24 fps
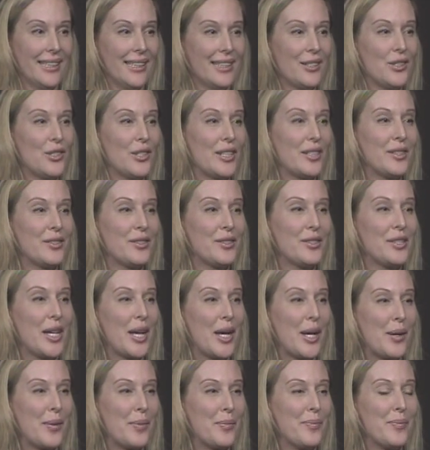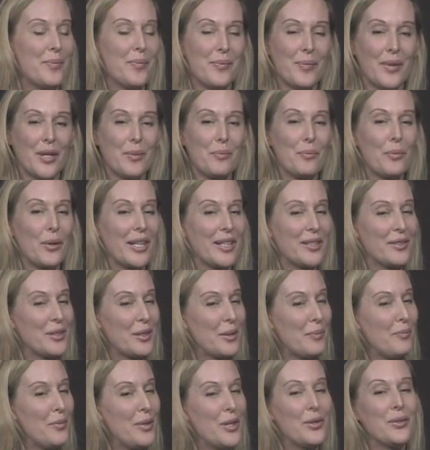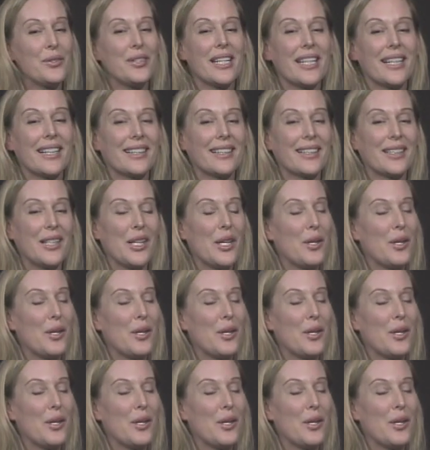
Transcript: Just bring some music,